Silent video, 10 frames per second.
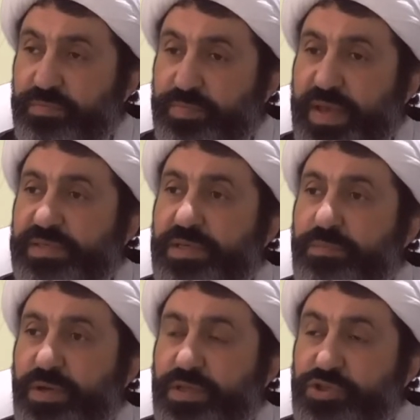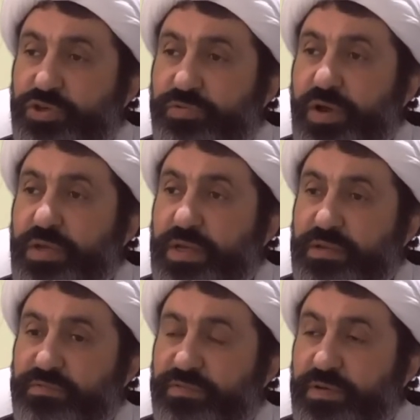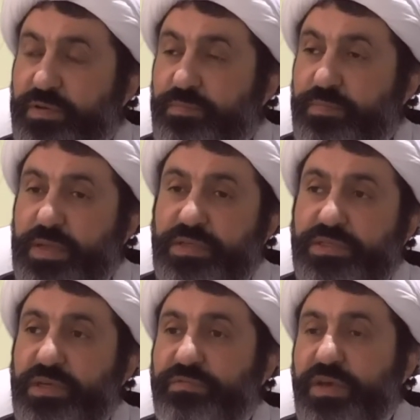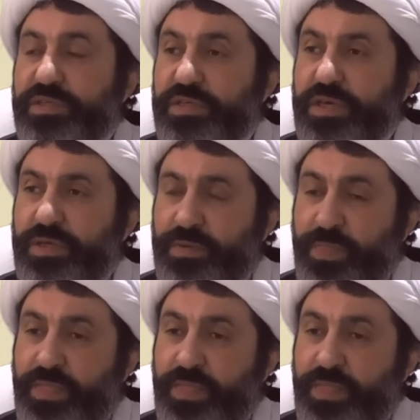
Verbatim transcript: passing by the shrine and uh, Madrasa Faiziye.